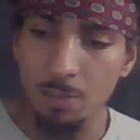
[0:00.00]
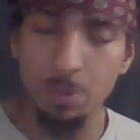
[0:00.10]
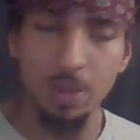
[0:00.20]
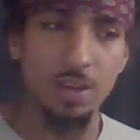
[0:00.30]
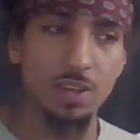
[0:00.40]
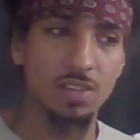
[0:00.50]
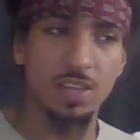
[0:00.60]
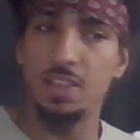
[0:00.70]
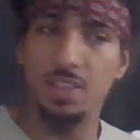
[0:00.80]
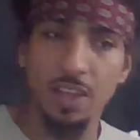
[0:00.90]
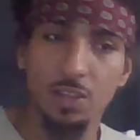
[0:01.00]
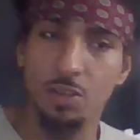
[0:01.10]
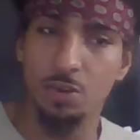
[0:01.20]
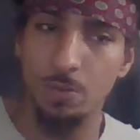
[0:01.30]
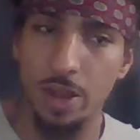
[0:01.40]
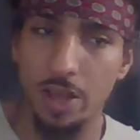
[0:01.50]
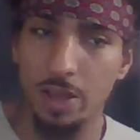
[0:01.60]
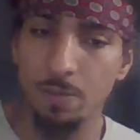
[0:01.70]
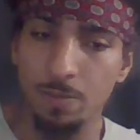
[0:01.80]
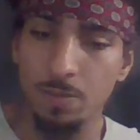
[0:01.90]
because they think they're
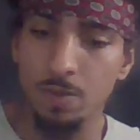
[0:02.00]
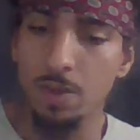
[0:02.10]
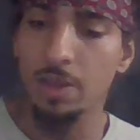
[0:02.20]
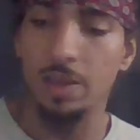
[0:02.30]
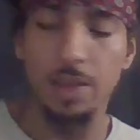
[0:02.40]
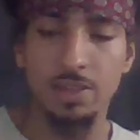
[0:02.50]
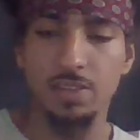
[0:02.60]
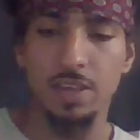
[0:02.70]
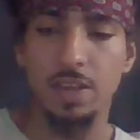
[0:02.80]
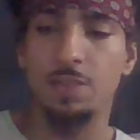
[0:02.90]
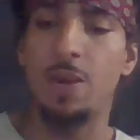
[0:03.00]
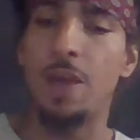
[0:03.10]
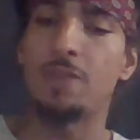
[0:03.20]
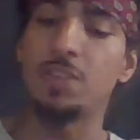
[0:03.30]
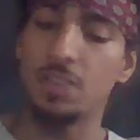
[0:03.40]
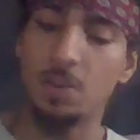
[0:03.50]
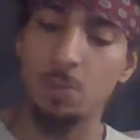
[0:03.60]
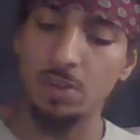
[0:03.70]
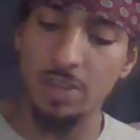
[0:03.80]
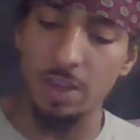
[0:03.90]
right instead of having
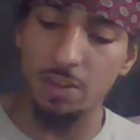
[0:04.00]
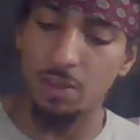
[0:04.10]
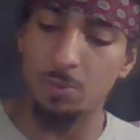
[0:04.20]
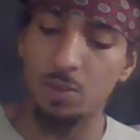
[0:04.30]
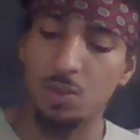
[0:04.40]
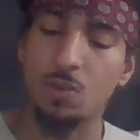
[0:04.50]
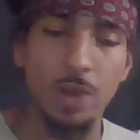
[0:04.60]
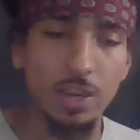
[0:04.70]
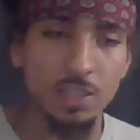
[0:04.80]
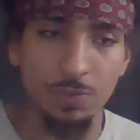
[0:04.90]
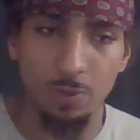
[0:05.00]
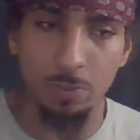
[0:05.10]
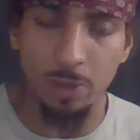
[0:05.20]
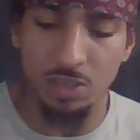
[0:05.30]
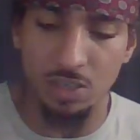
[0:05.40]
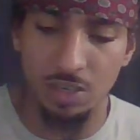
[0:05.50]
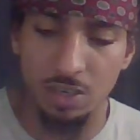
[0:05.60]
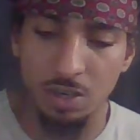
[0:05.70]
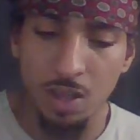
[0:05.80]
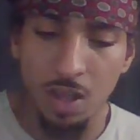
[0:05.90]
someone tell them the correct
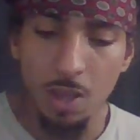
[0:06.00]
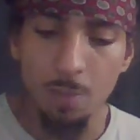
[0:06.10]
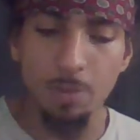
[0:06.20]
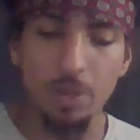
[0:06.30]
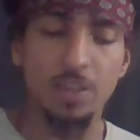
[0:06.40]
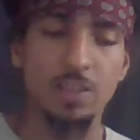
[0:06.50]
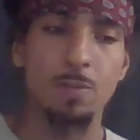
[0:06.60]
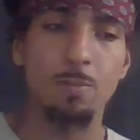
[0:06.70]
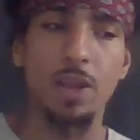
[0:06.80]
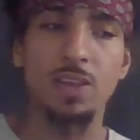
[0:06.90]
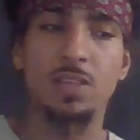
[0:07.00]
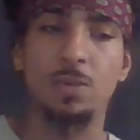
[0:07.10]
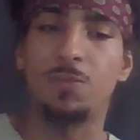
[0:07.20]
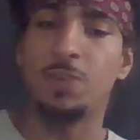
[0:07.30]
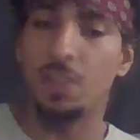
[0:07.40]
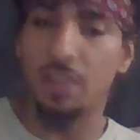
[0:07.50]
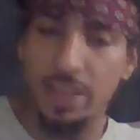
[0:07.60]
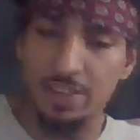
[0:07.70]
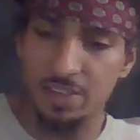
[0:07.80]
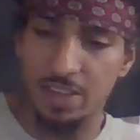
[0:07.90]
information because it makes them feel
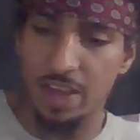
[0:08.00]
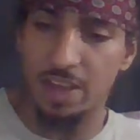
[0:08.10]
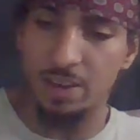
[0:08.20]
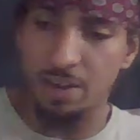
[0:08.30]
less than,